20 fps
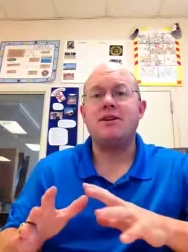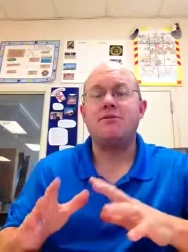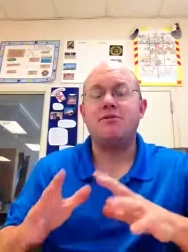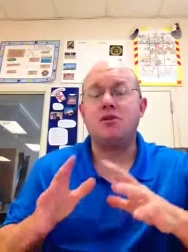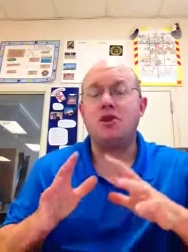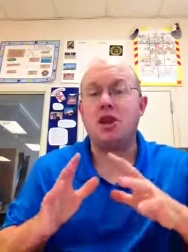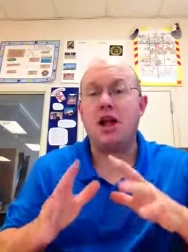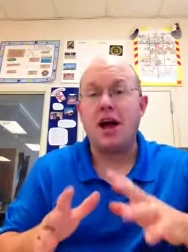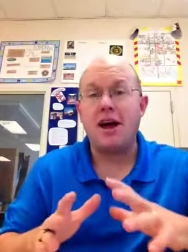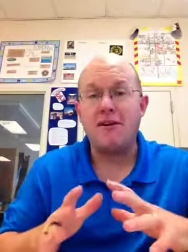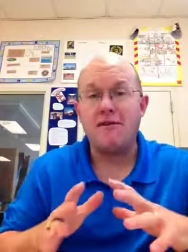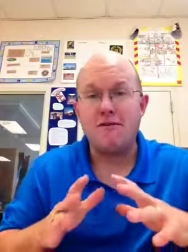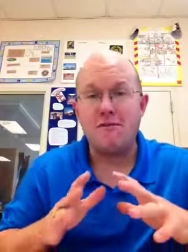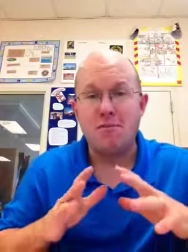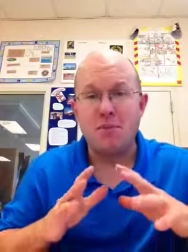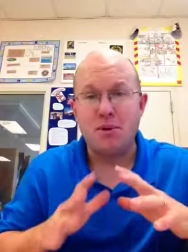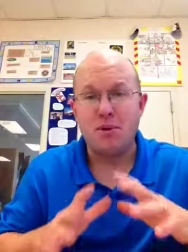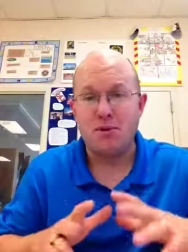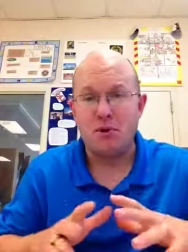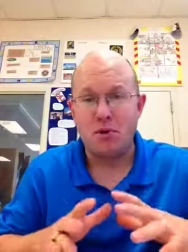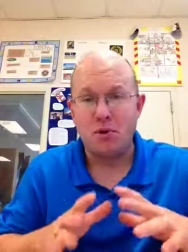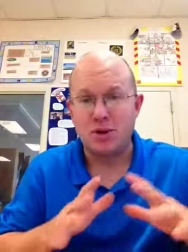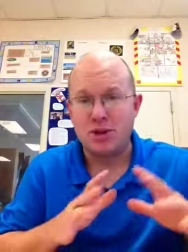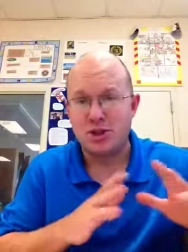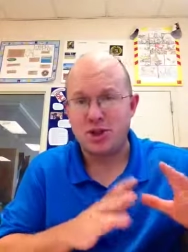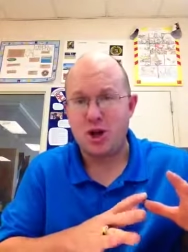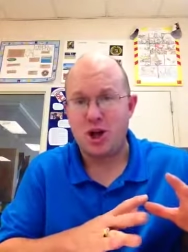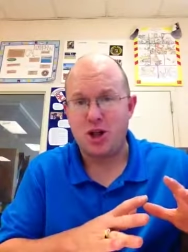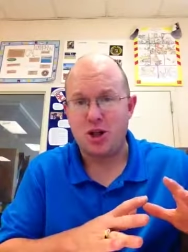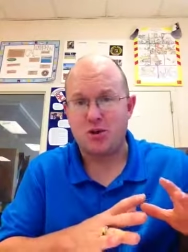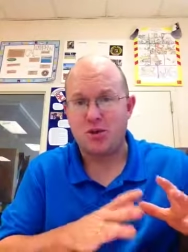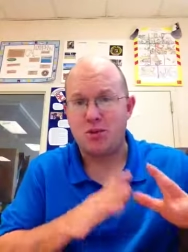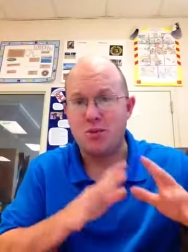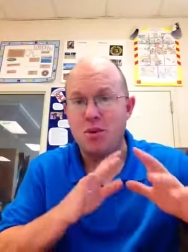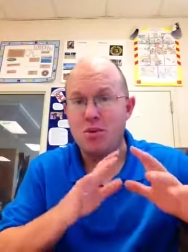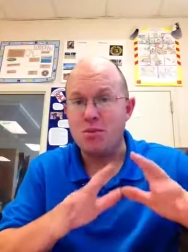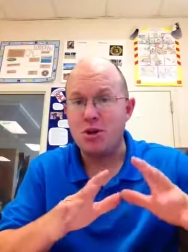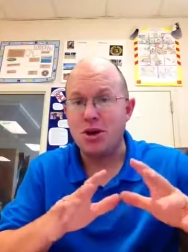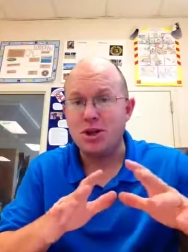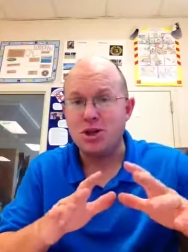of life before Stalin.
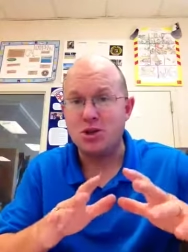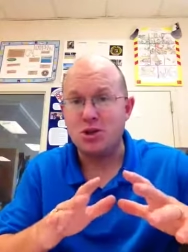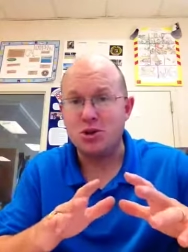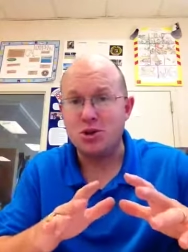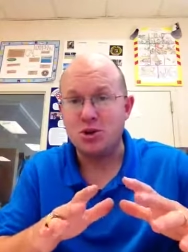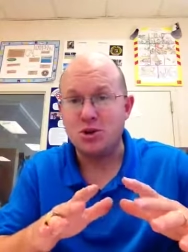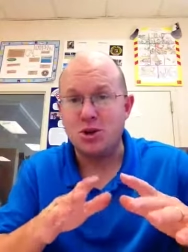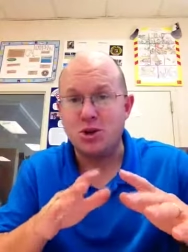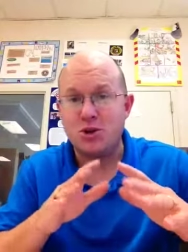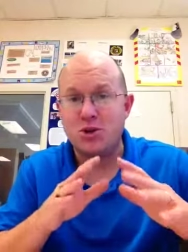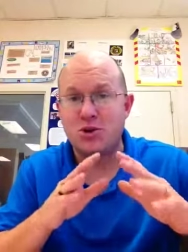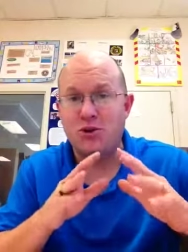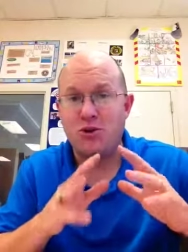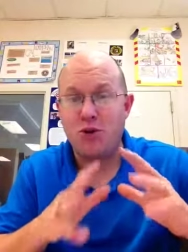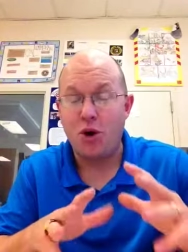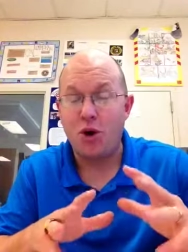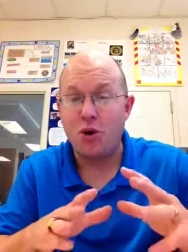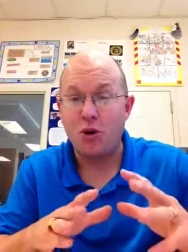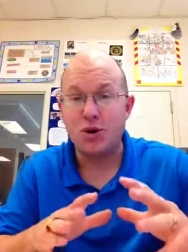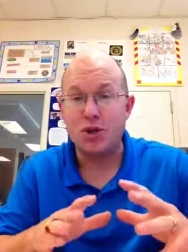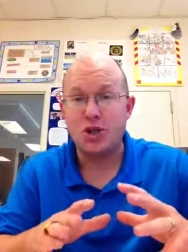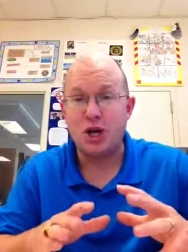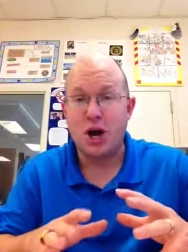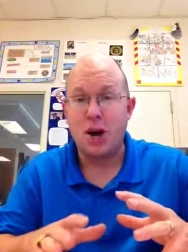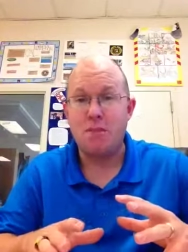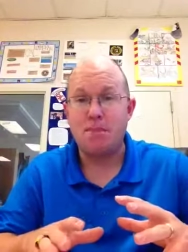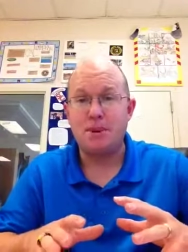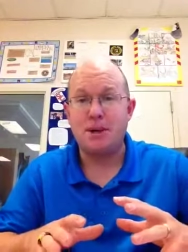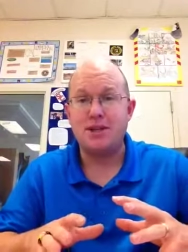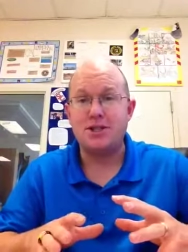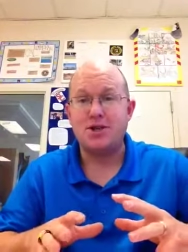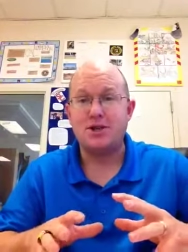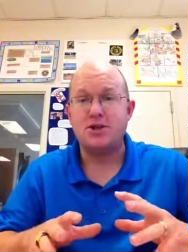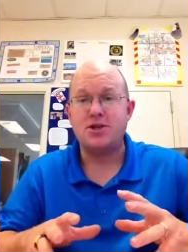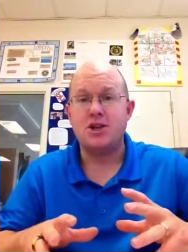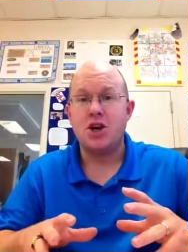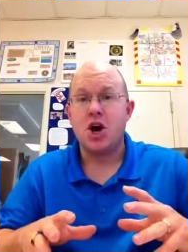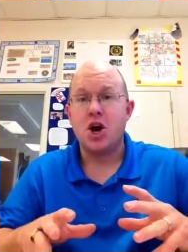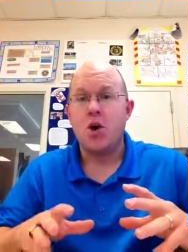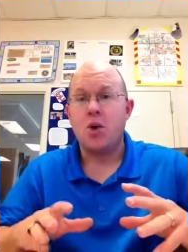Remember, I showed you those Photoshop
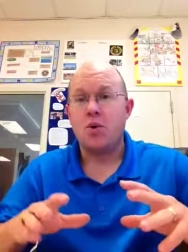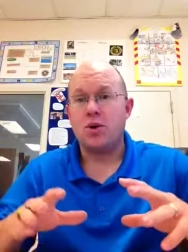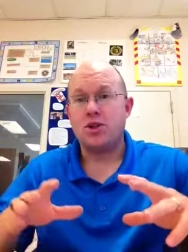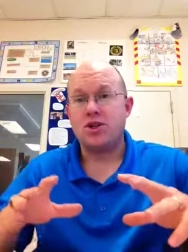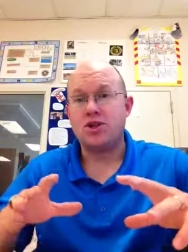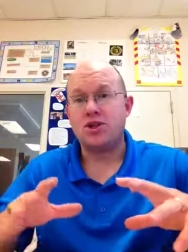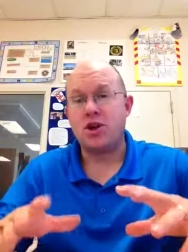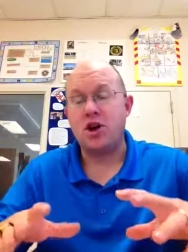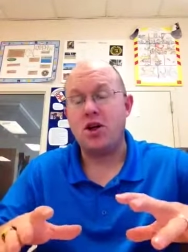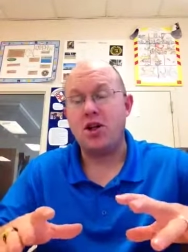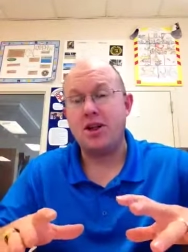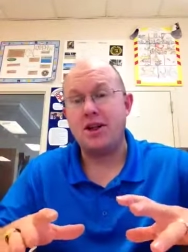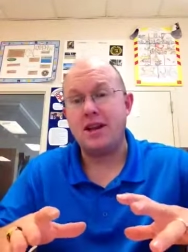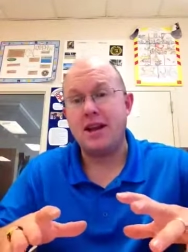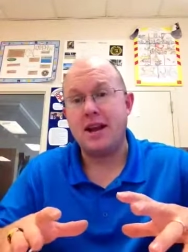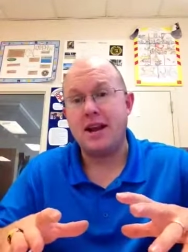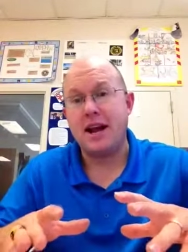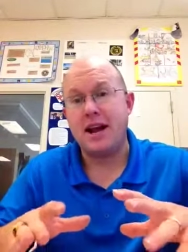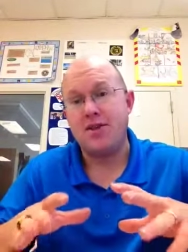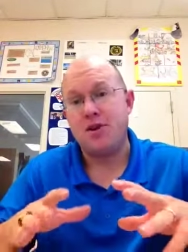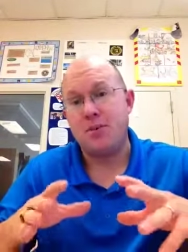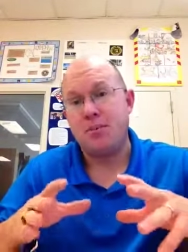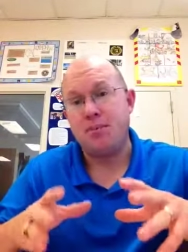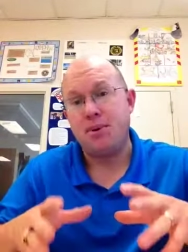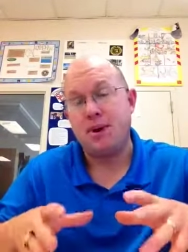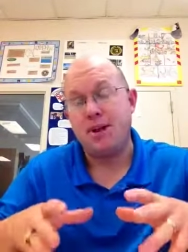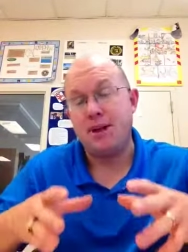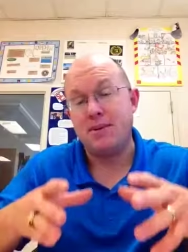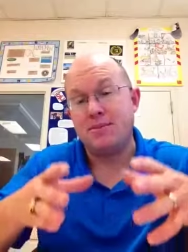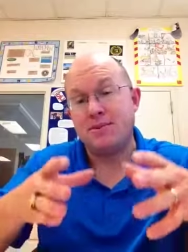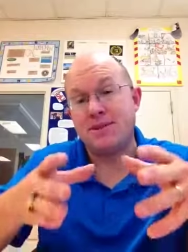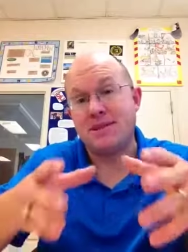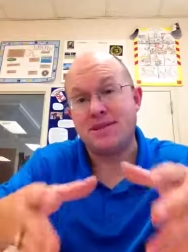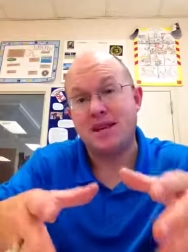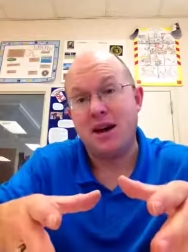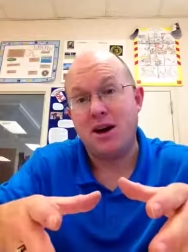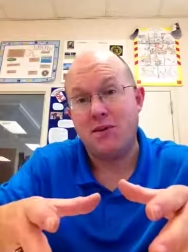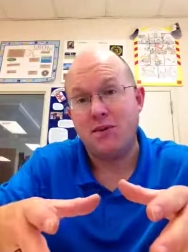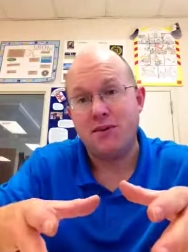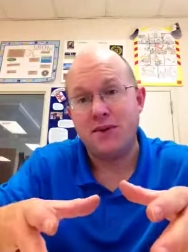pictures where Stalin had either put
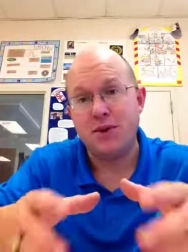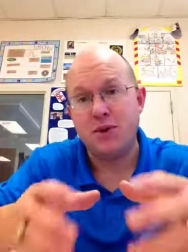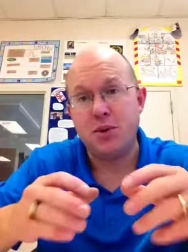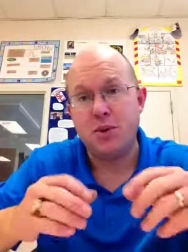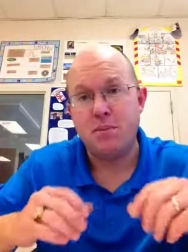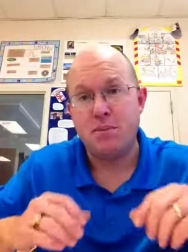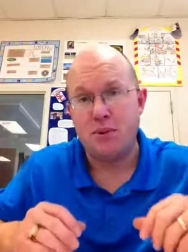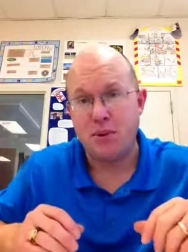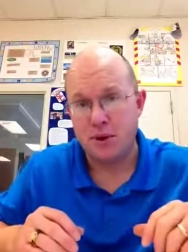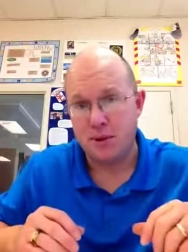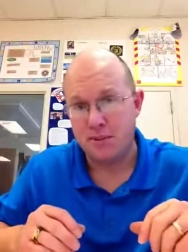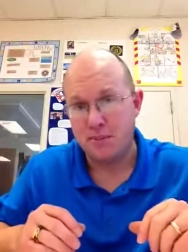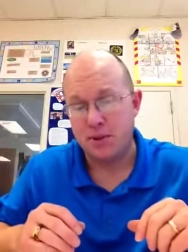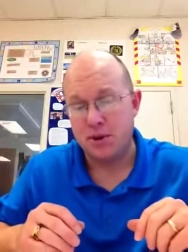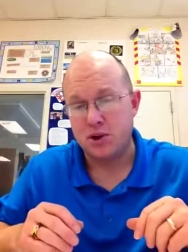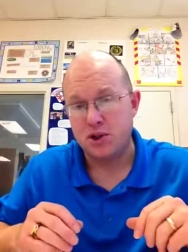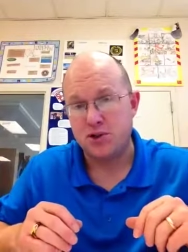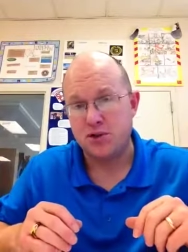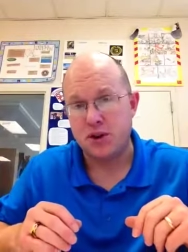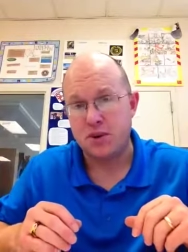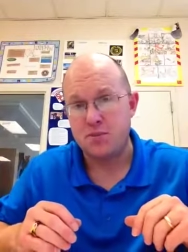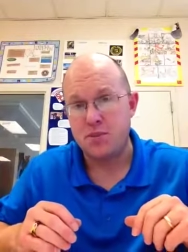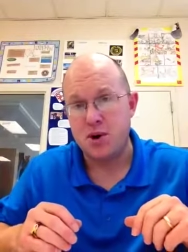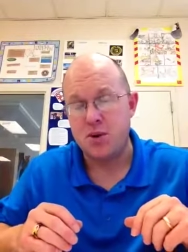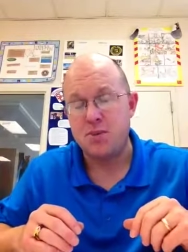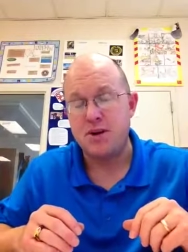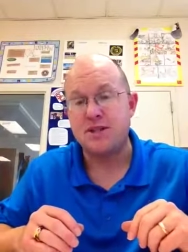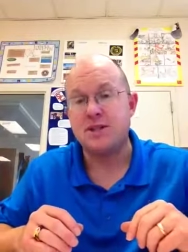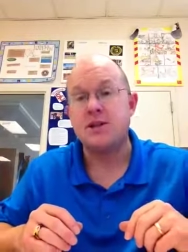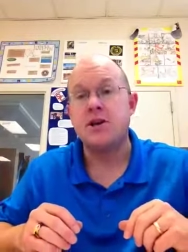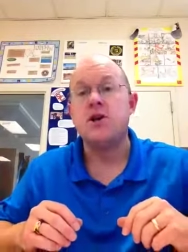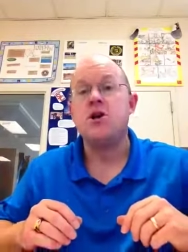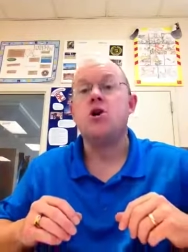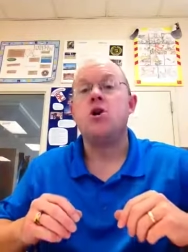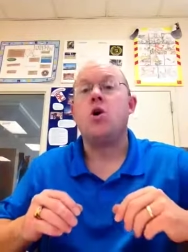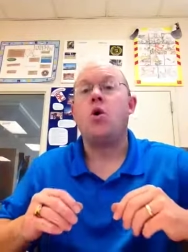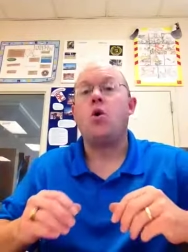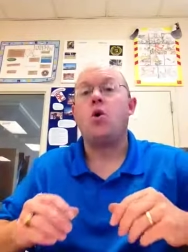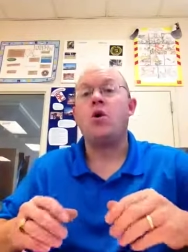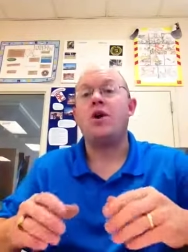himself into important Bolshevik moments
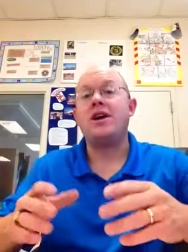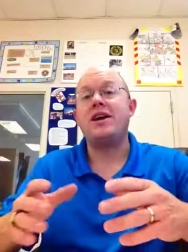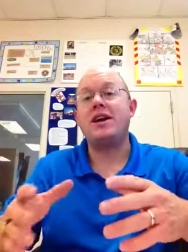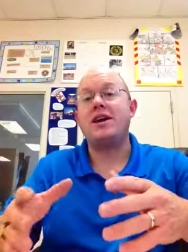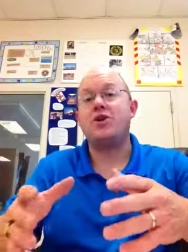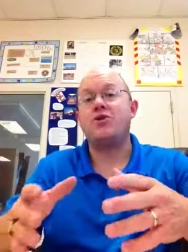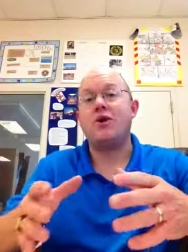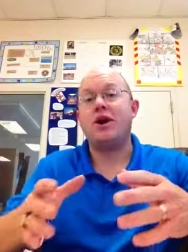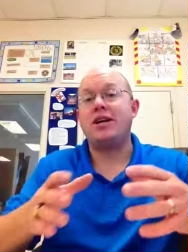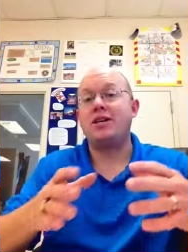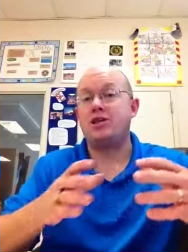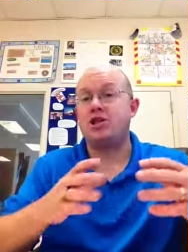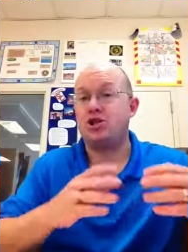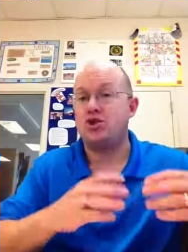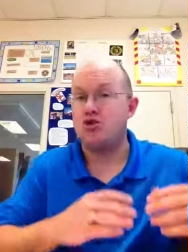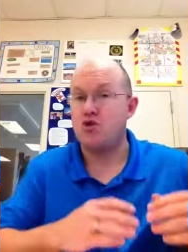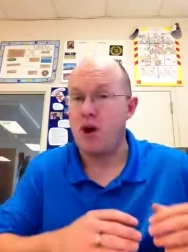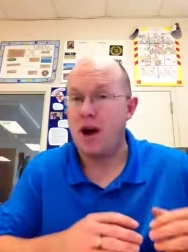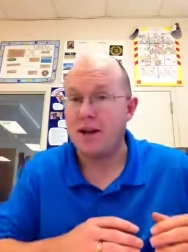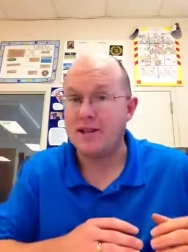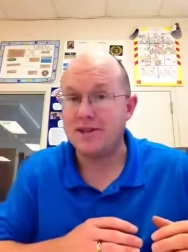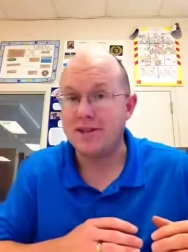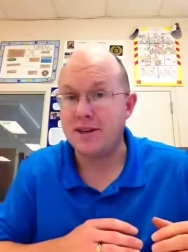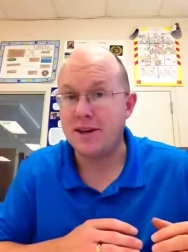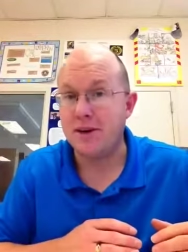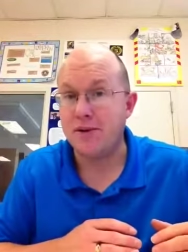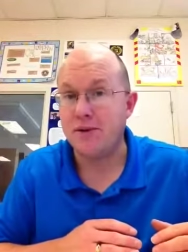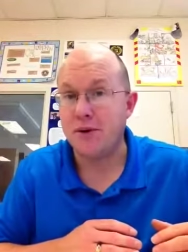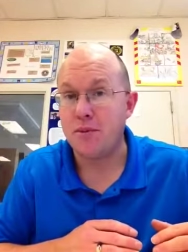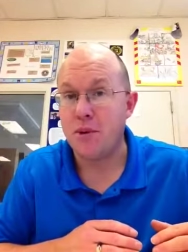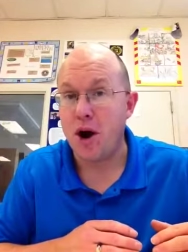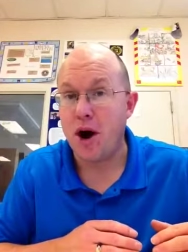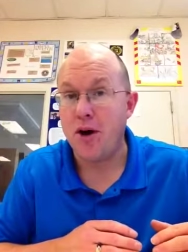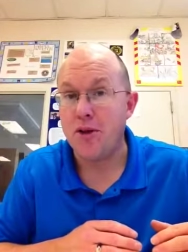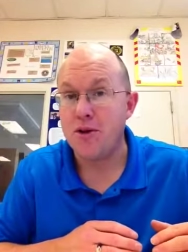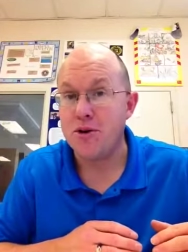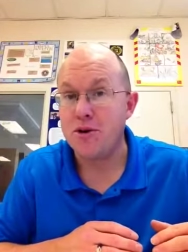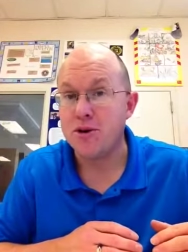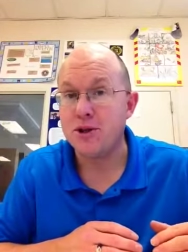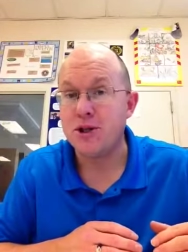or he had erased Trotsky from
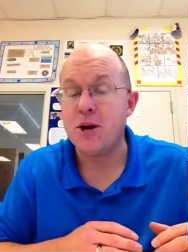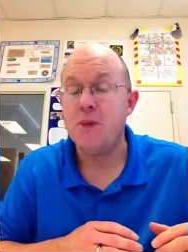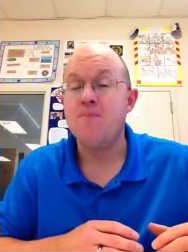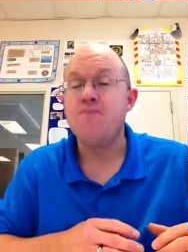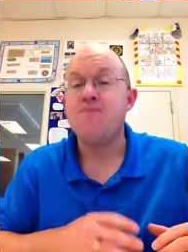others?